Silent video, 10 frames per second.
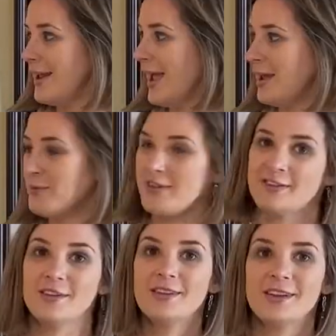and we
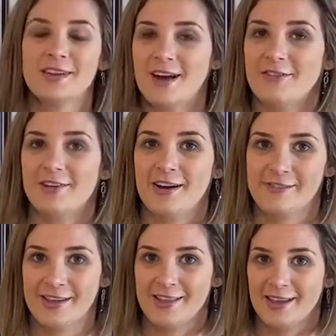still didn't cover
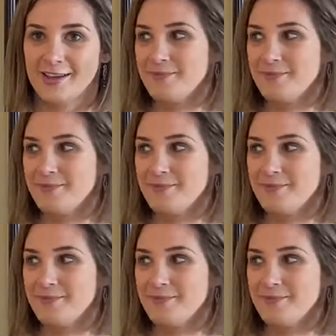everything.